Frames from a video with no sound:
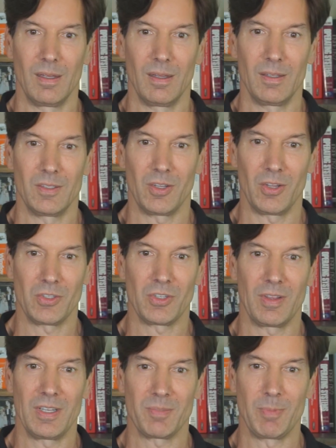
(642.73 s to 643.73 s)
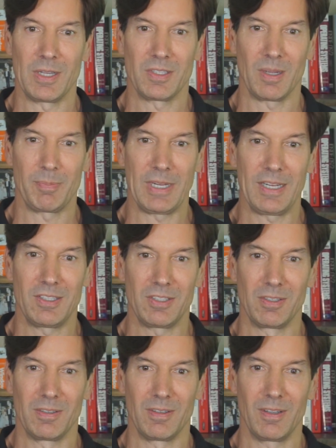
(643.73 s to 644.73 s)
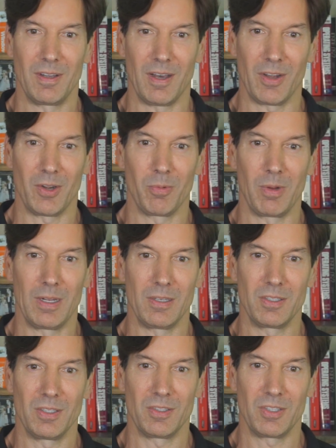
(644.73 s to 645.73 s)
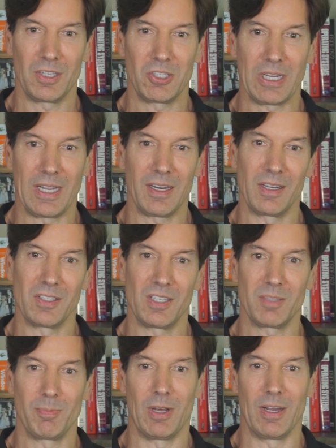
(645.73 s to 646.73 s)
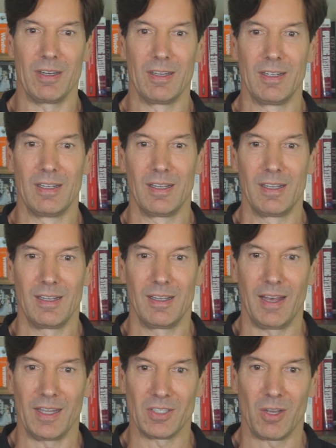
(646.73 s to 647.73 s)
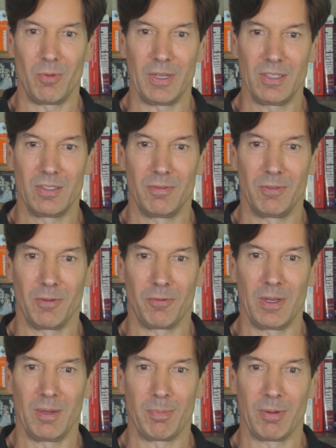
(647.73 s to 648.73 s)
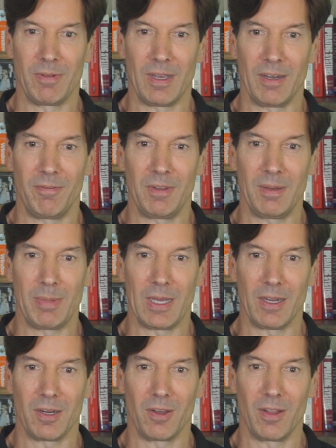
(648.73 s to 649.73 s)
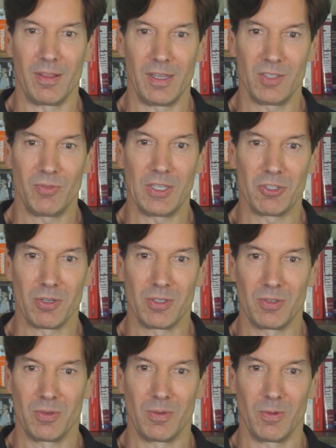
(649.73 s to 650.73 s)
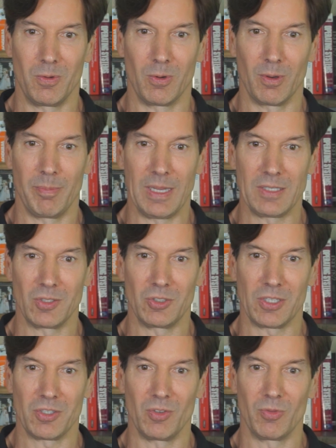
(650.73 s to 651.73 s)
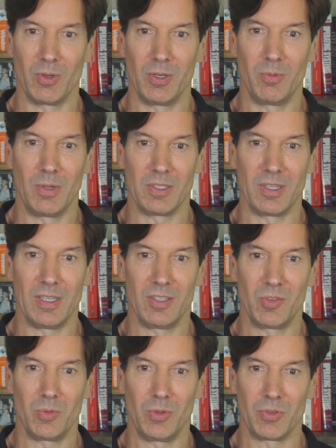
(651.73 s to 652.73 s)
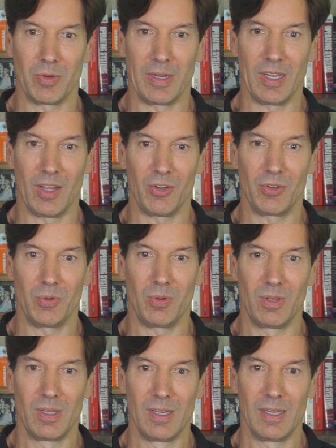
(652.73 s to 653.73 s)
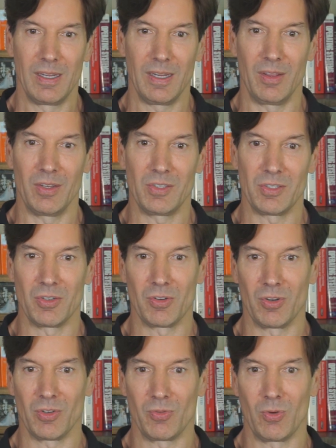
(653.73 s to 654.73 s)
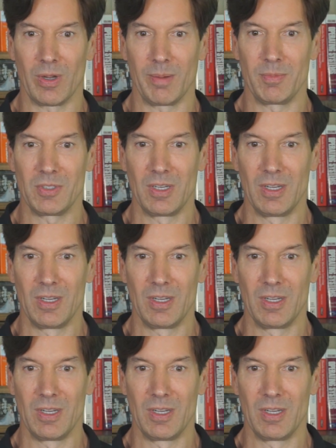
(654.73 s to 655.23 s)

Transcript: So those are this month's updates, auto runs, SIGCheck, and Sysmon. As always, feel free to provide feedback on these features or make suggestions for new ones in these tools or any other tool in the SysInternals forums